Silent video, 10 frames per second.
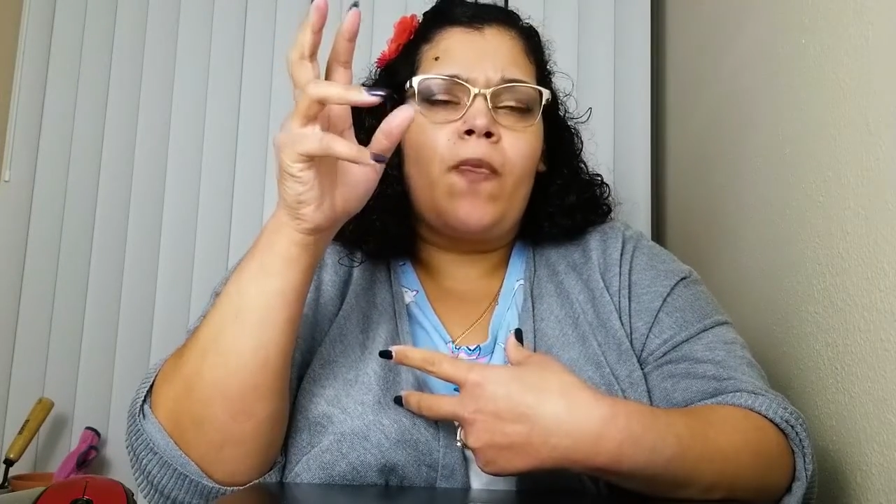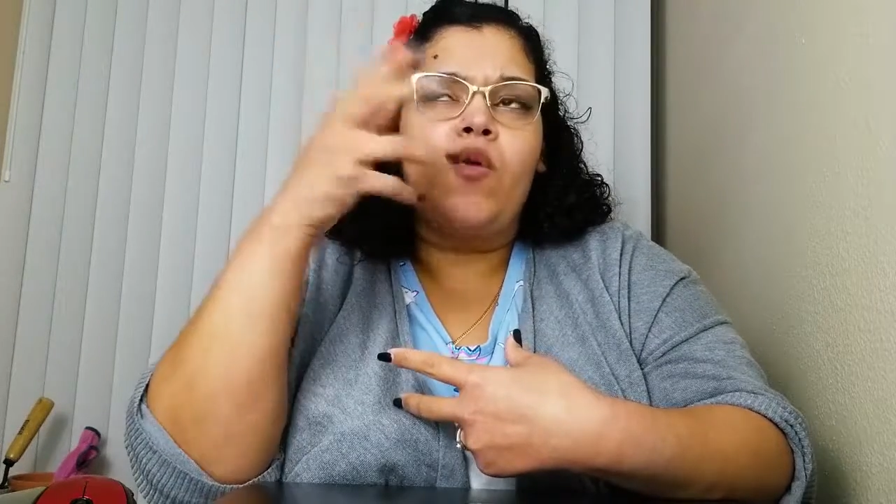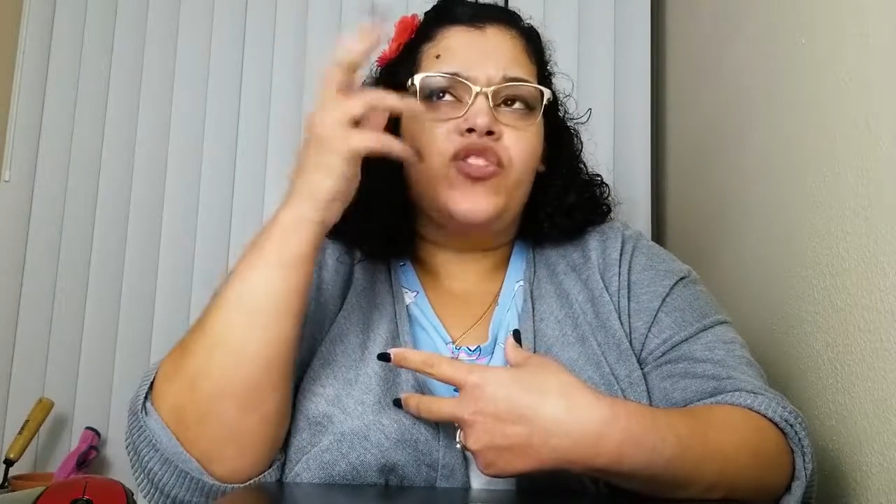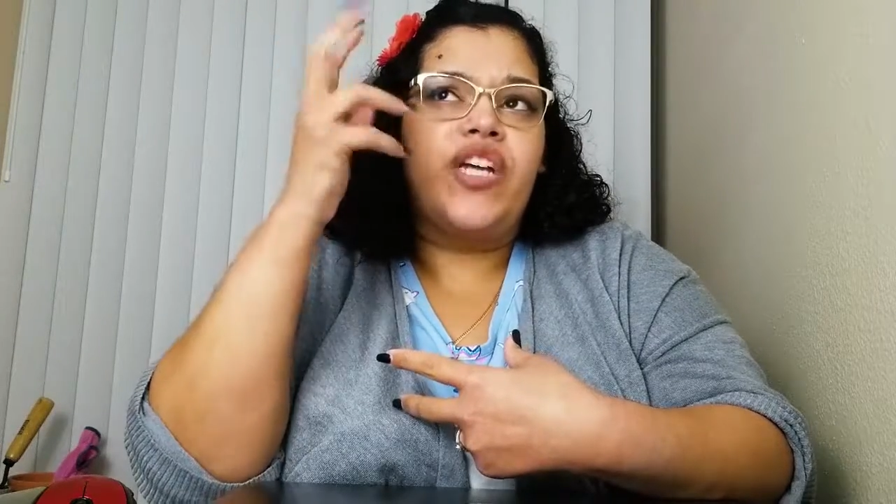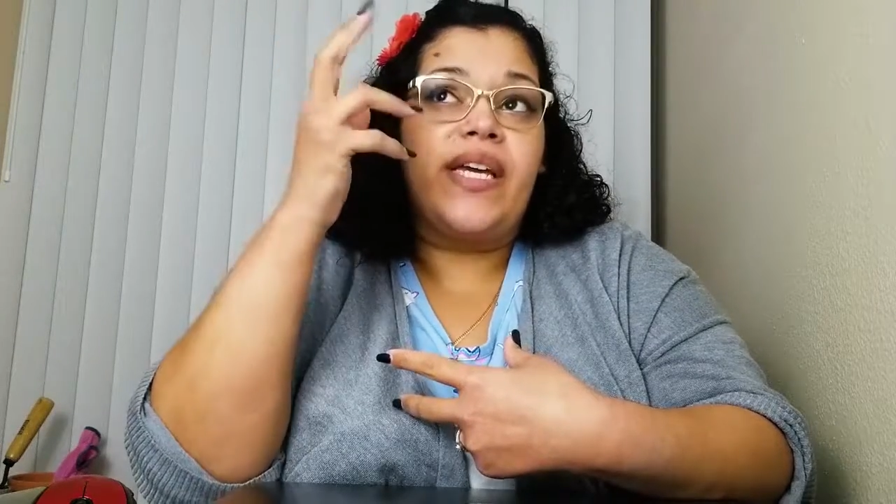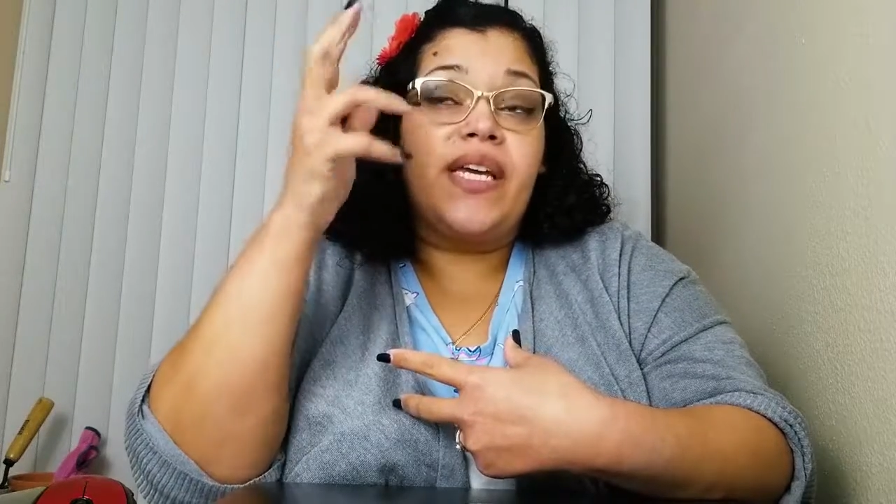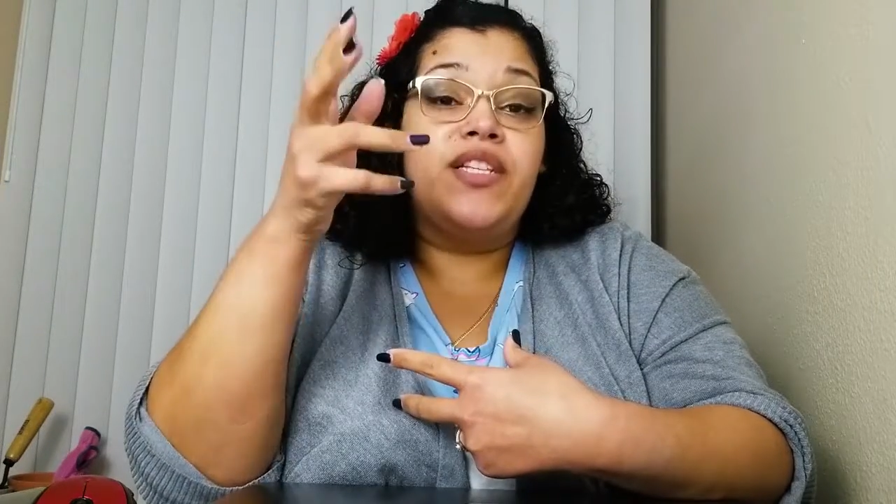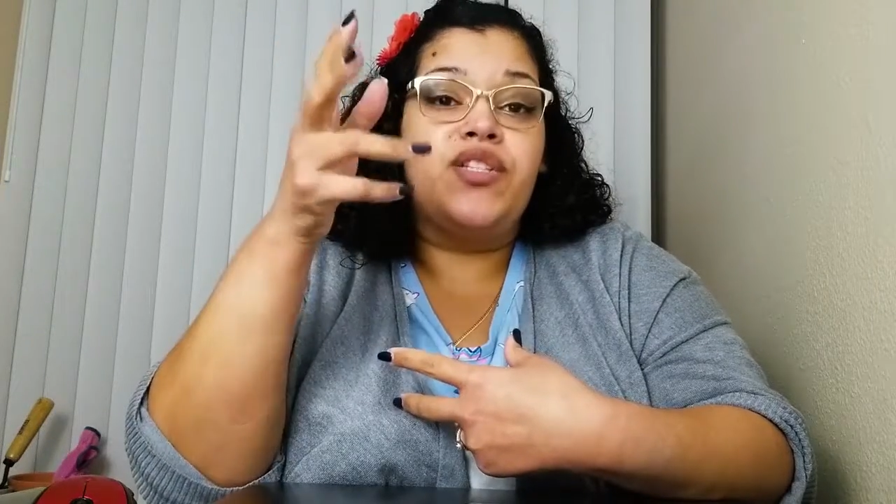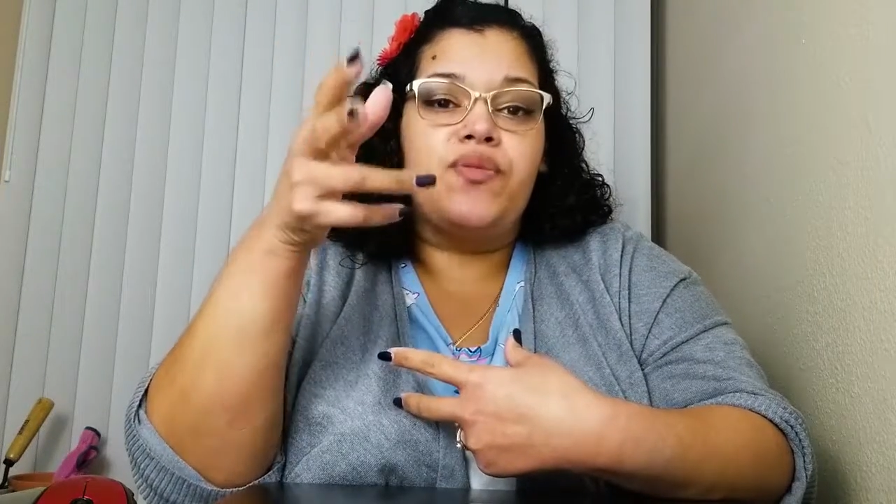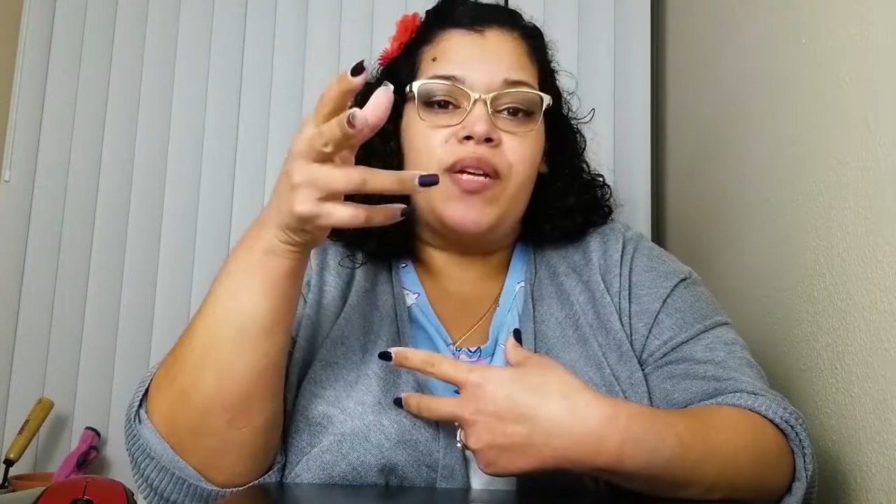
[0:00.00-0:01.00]
or check
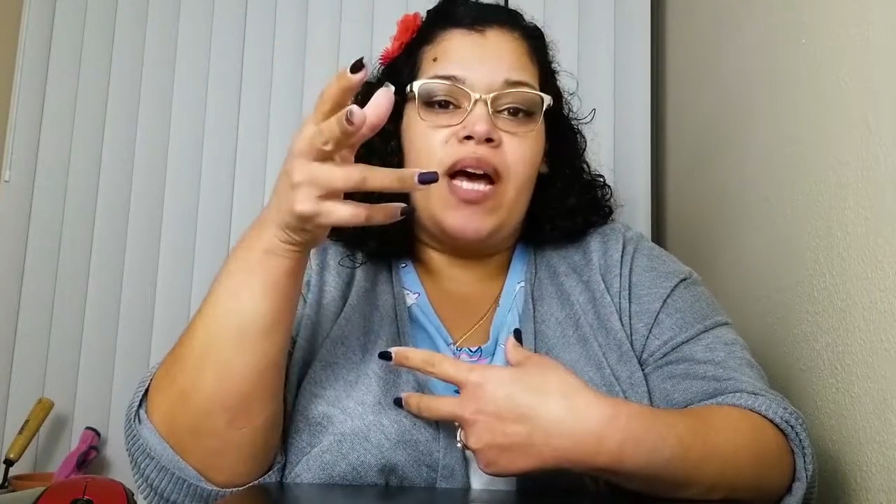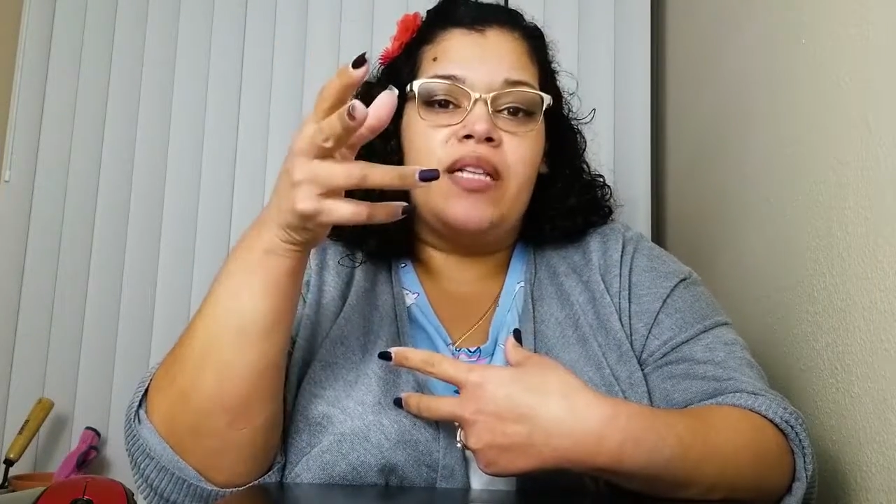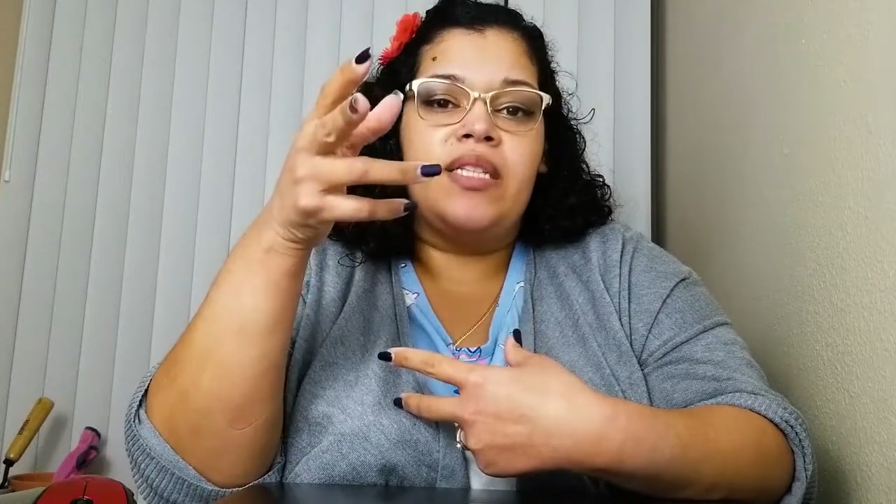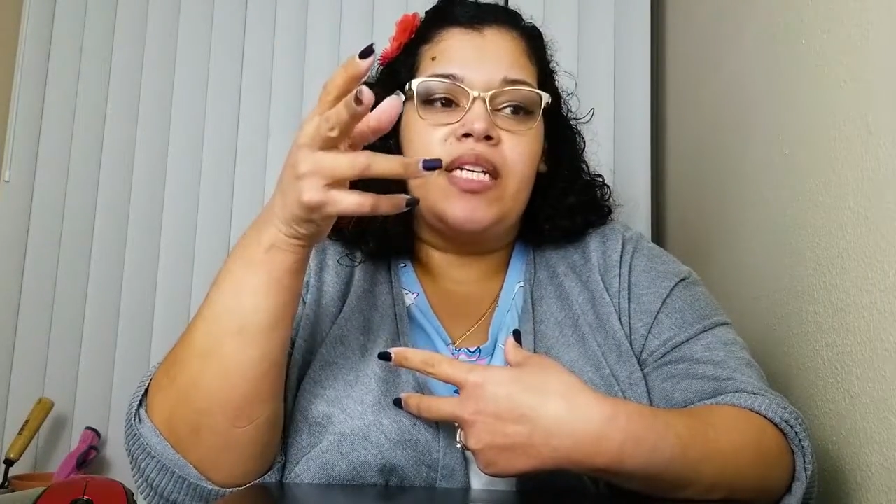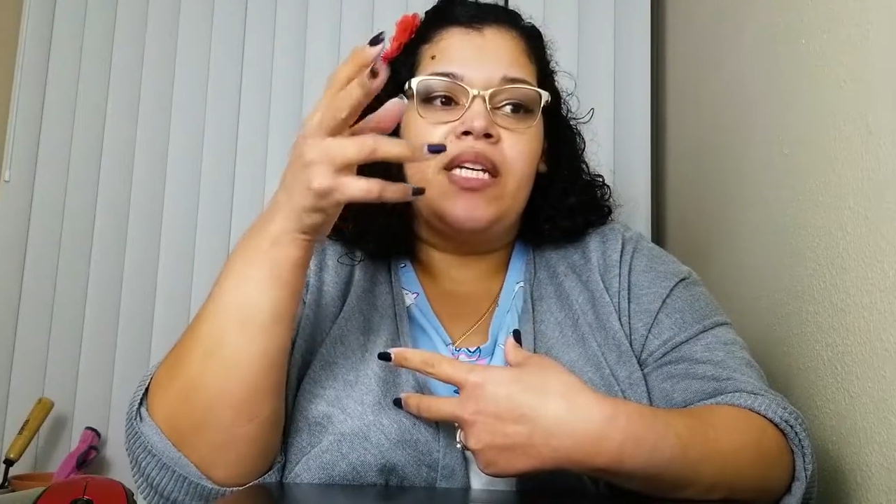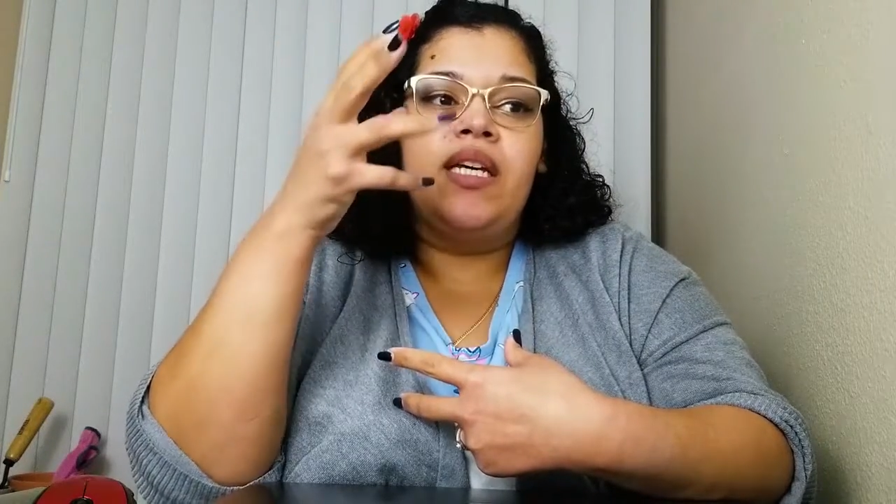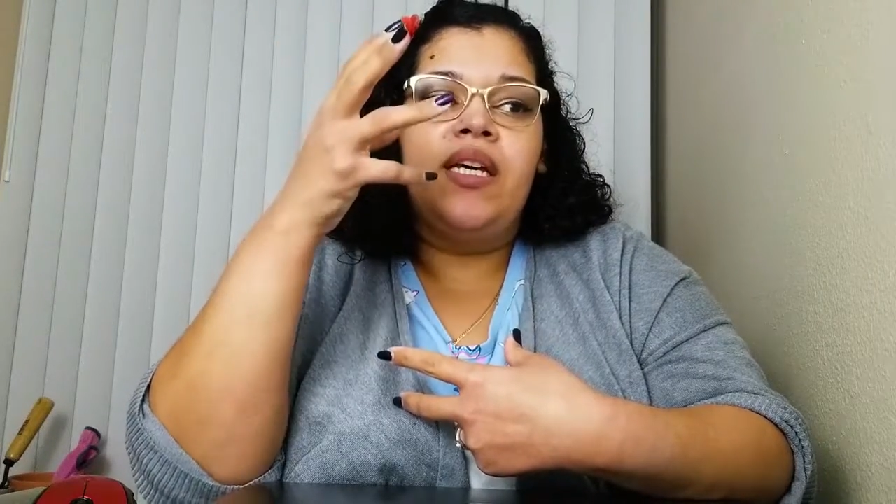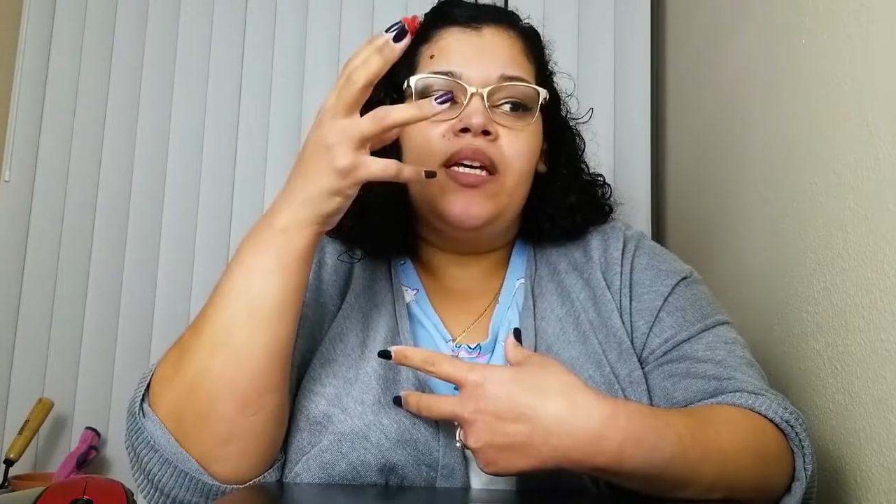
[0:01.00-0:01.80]
into reality.